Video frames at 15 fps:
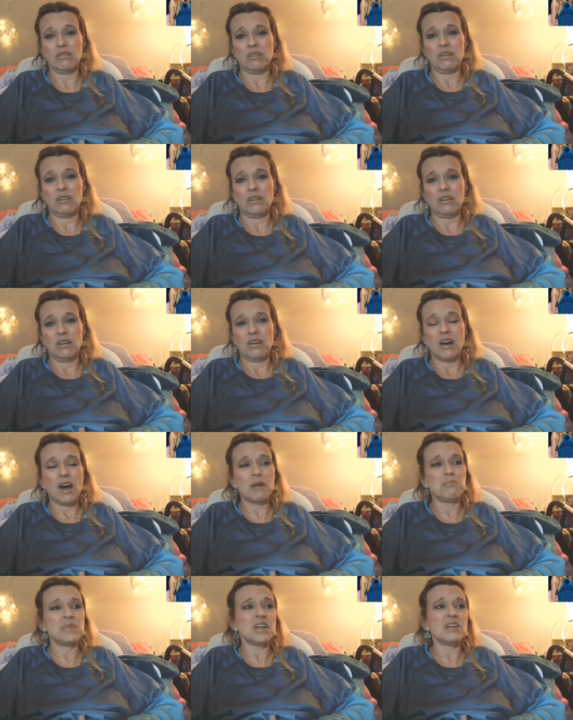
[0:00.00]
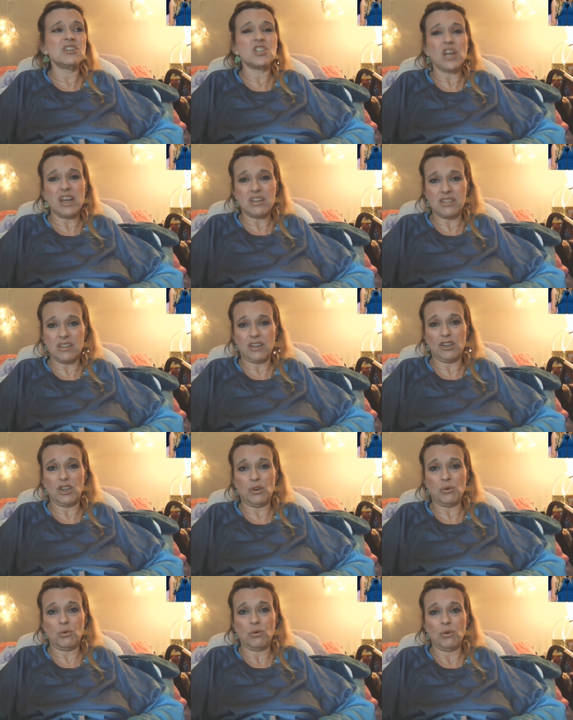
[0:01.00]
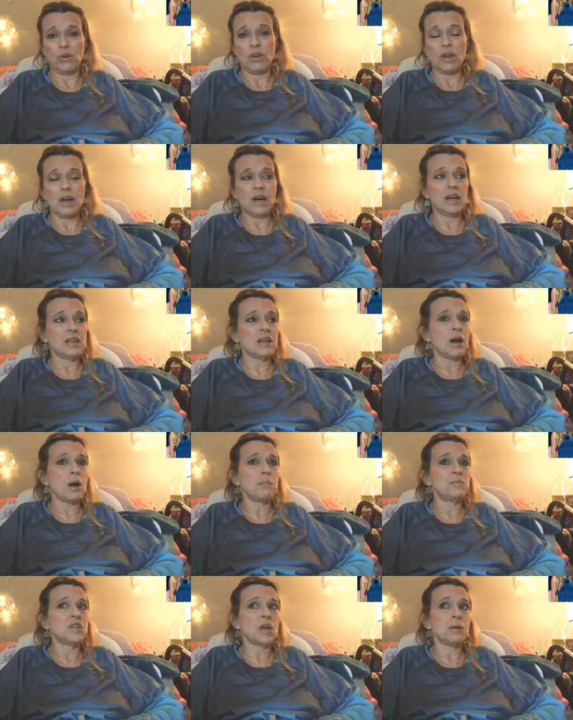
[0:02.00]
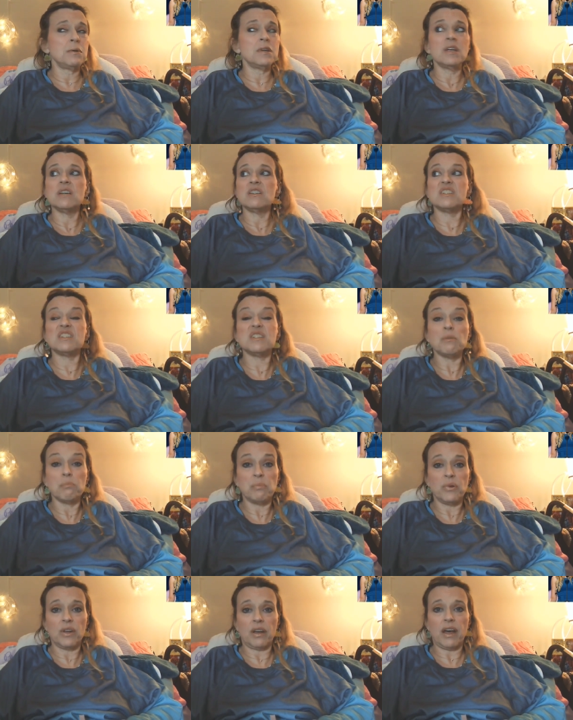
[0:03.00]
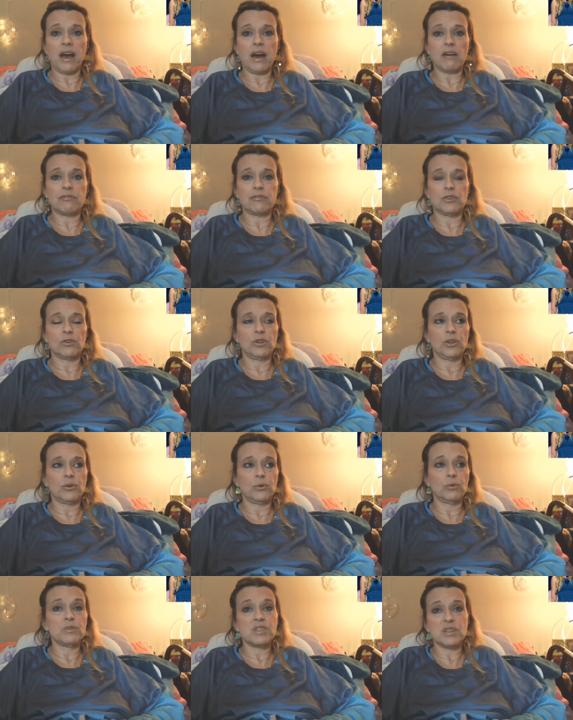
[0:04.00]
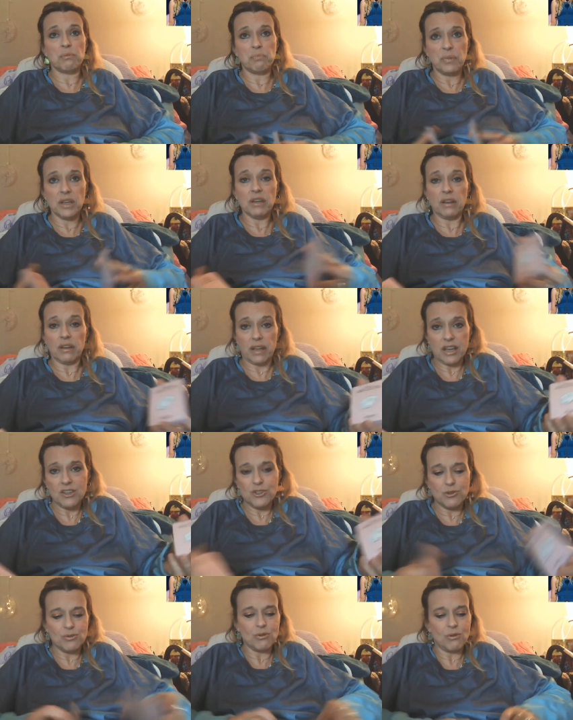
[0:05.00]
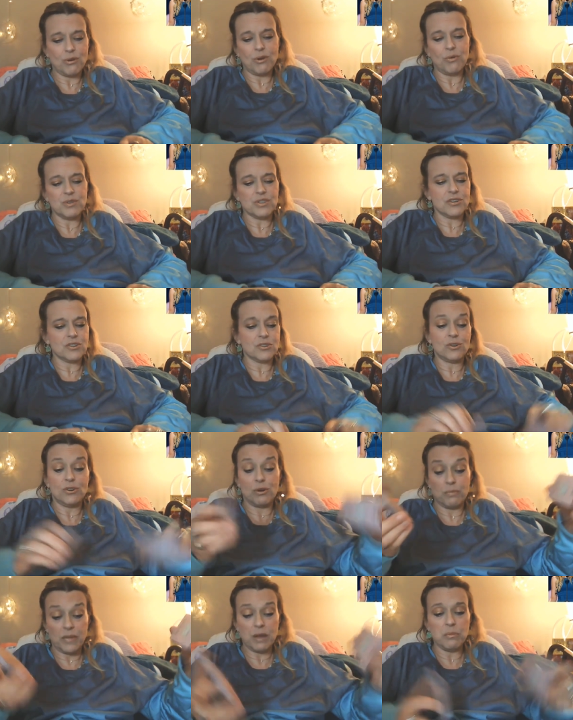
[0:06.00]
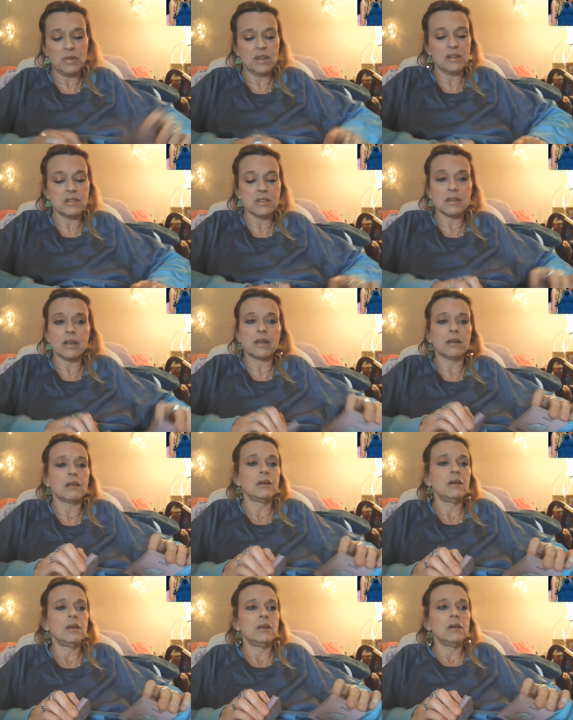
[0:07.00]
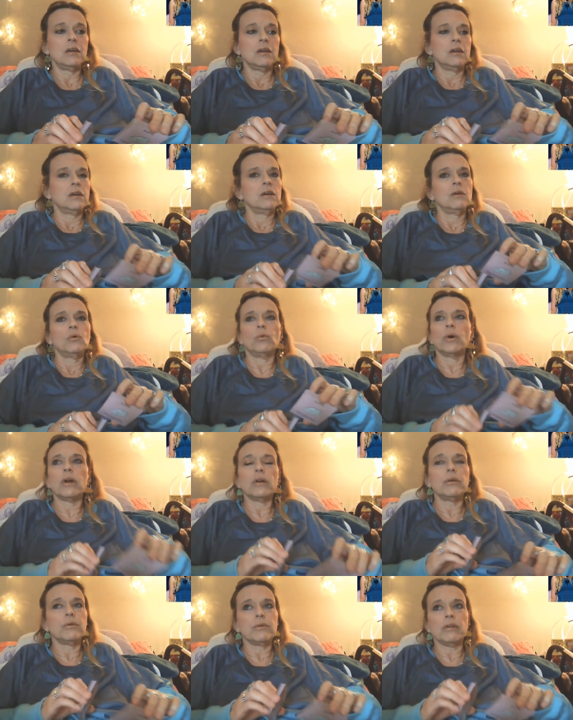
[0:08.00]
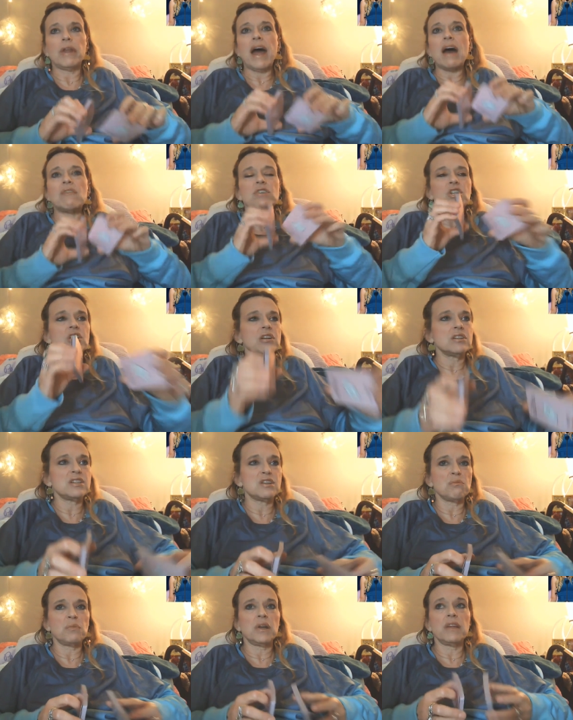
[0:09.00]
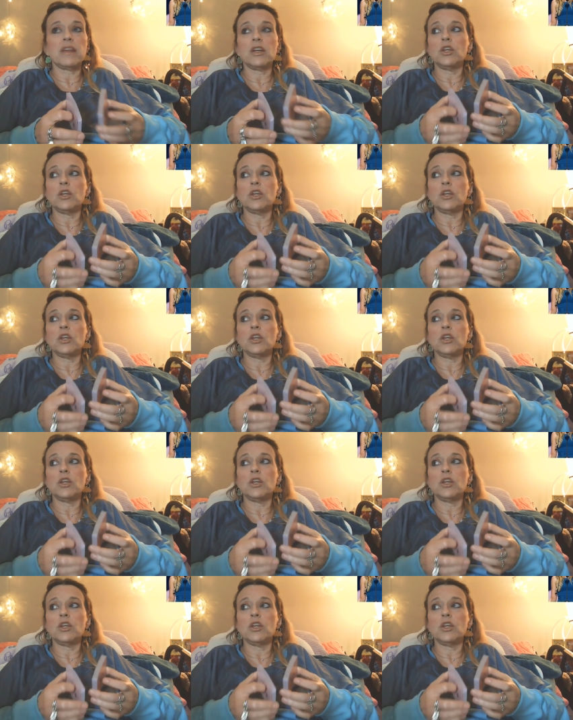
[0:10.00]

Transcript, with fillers: I'm done chasing you. I, am done simping after you. Simping, in case you don't know, is a term that means like where you're lavishing somebody that you